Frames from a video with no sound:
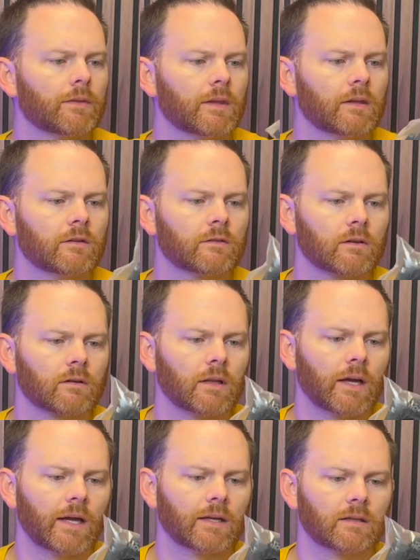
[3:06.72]
These look
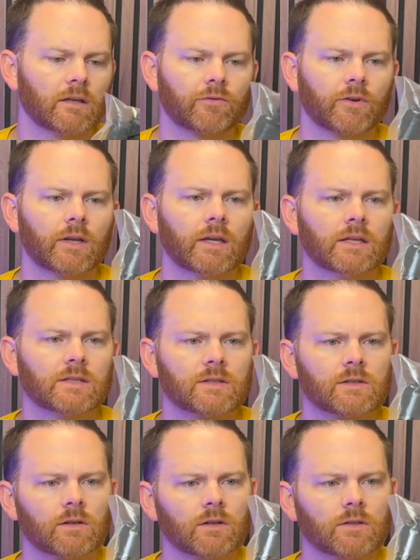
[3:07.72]
like different
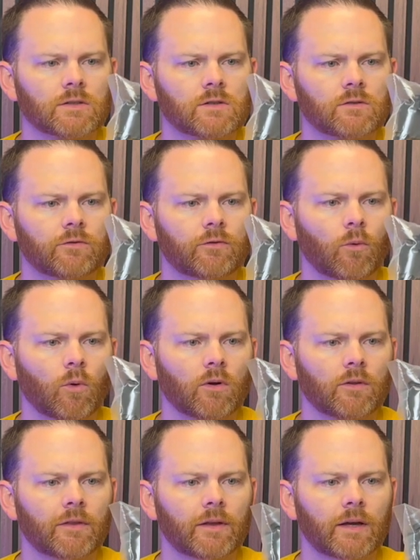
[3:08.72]
inserts
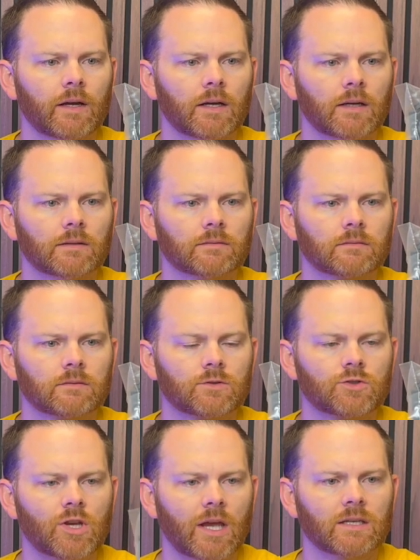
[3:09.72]
for the
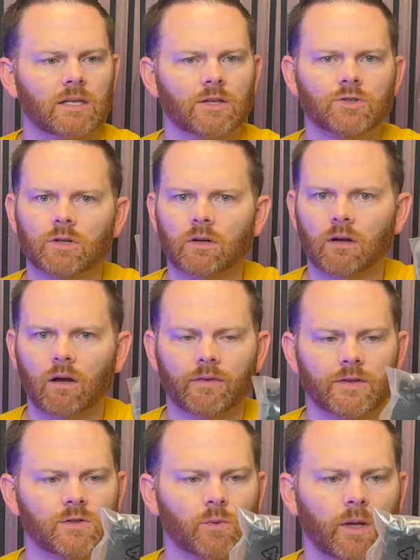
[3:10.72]
chain tensioner on
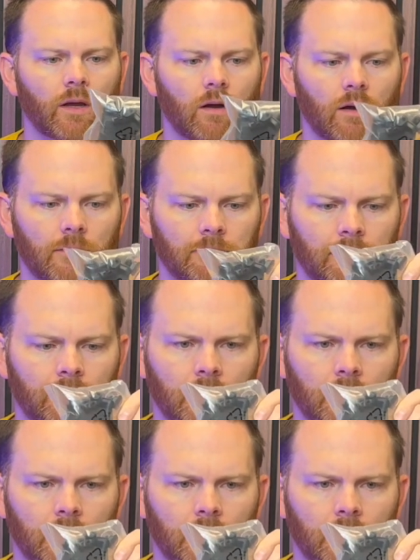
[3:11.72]
the swing arm.